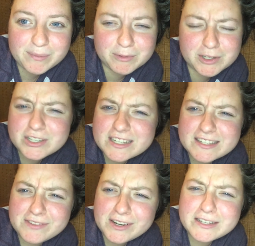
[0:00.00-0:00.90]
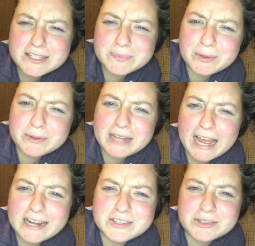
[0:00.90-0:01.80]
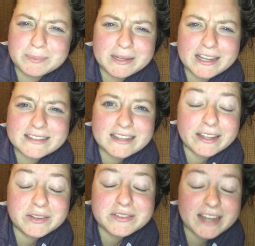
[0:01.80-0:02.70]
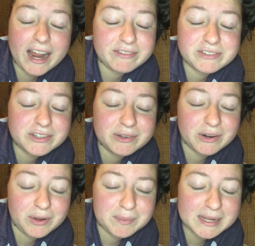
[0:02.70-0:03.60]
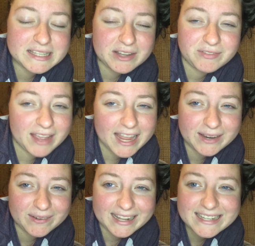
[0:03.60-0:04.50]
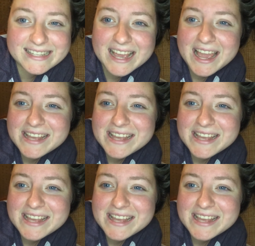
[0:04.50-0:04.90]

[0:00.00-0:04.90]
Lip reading: which is a very spoiled attitude because I used to have to do it all myself anyways,